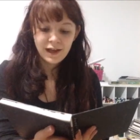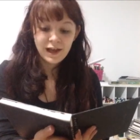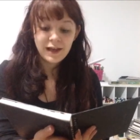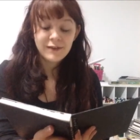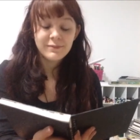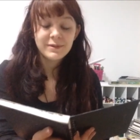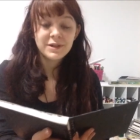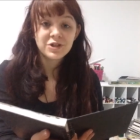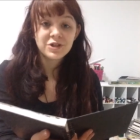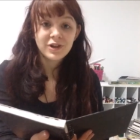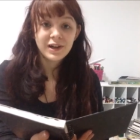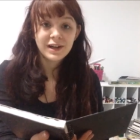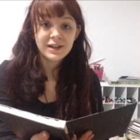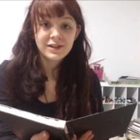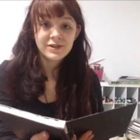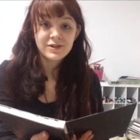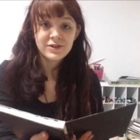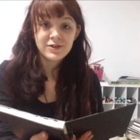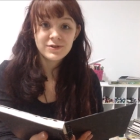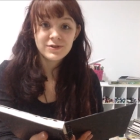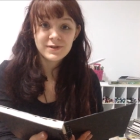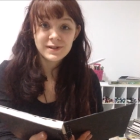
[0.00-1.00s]
I've been trying
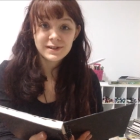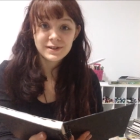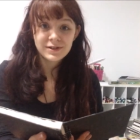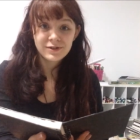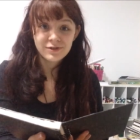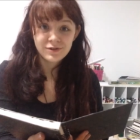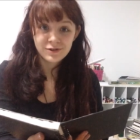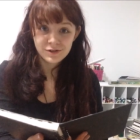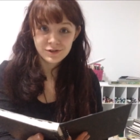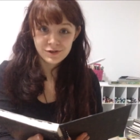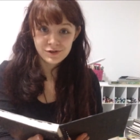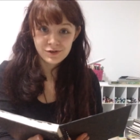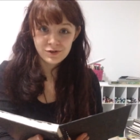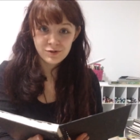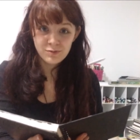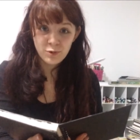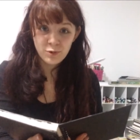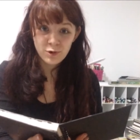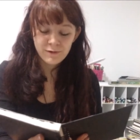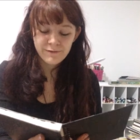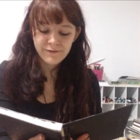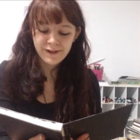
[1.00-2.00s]
to use it to learn to do
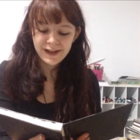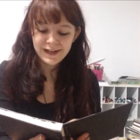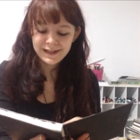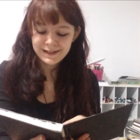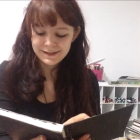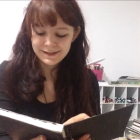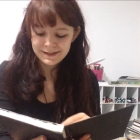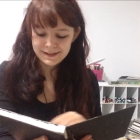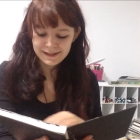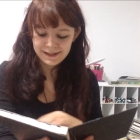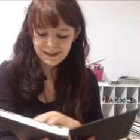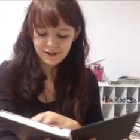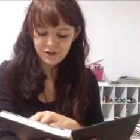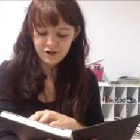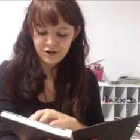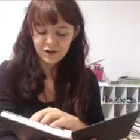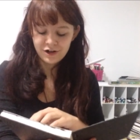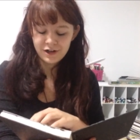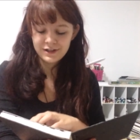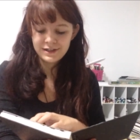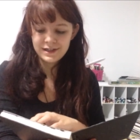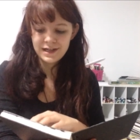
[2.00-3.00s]
more fantasy
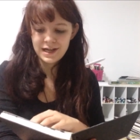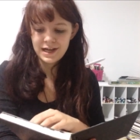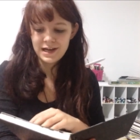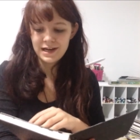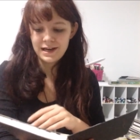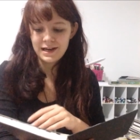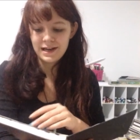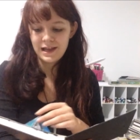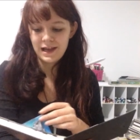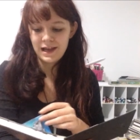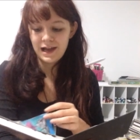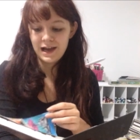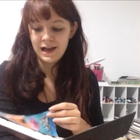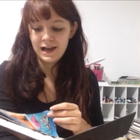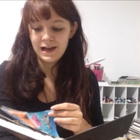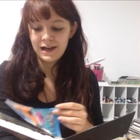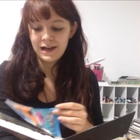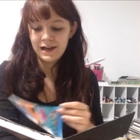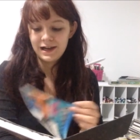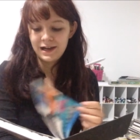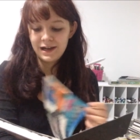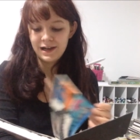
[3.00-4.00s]
art and
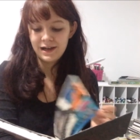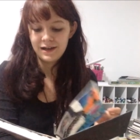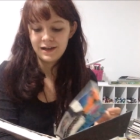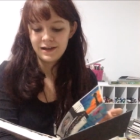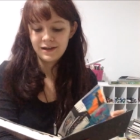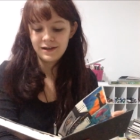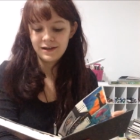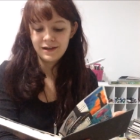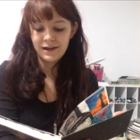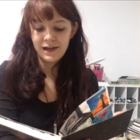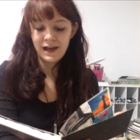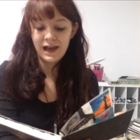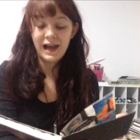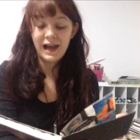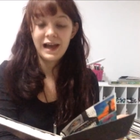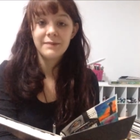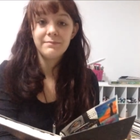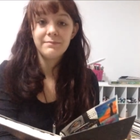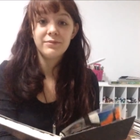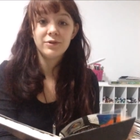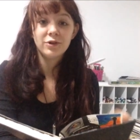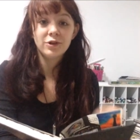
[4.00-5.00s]

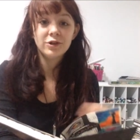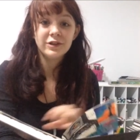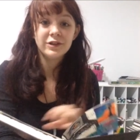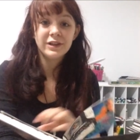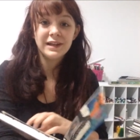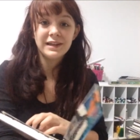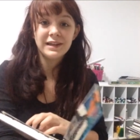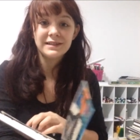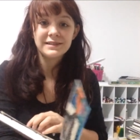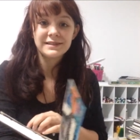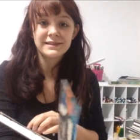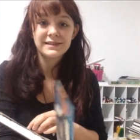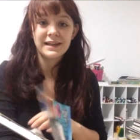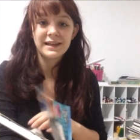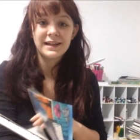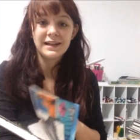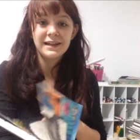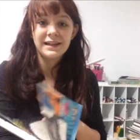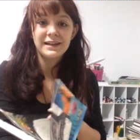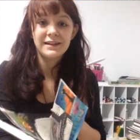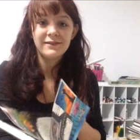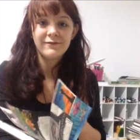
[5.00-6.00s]
add buildings
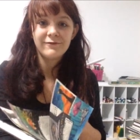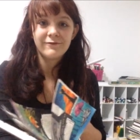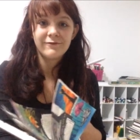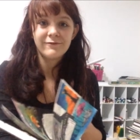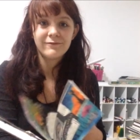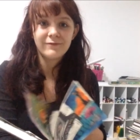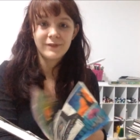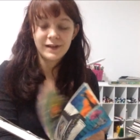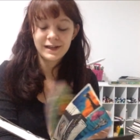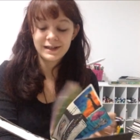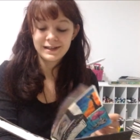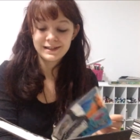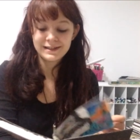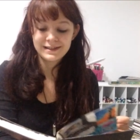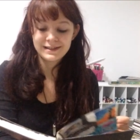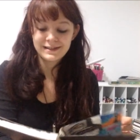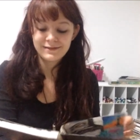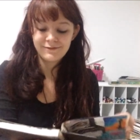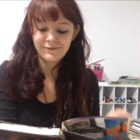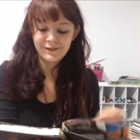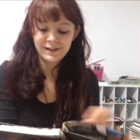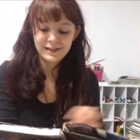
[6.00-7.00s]
and
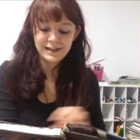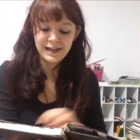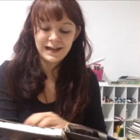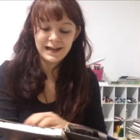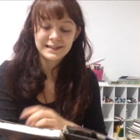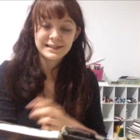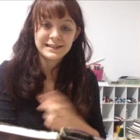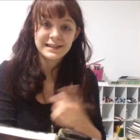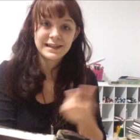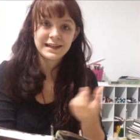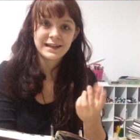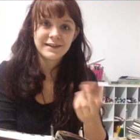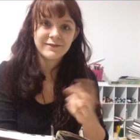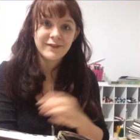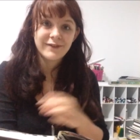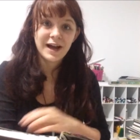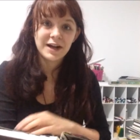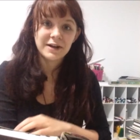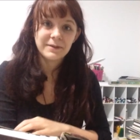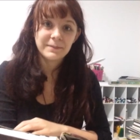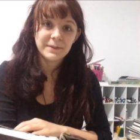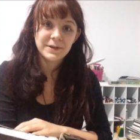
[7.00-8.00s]
fantastic
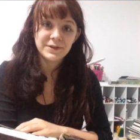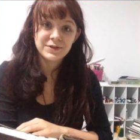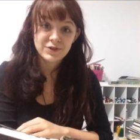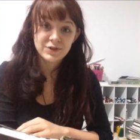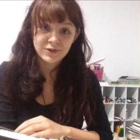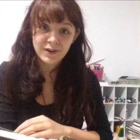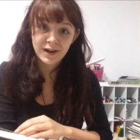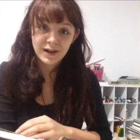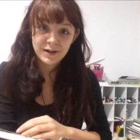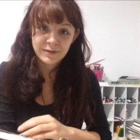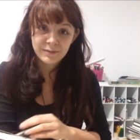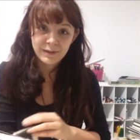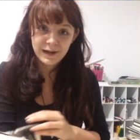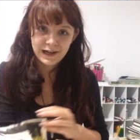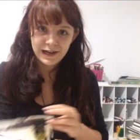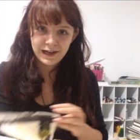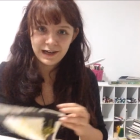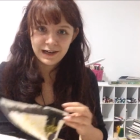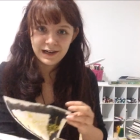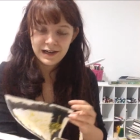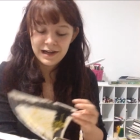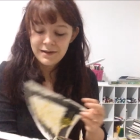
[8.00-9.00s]
environments around
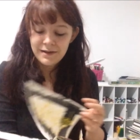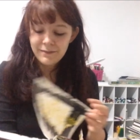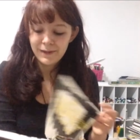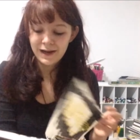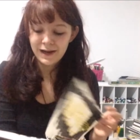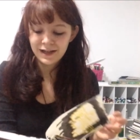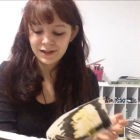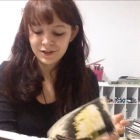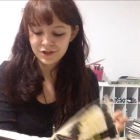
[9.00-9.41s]
my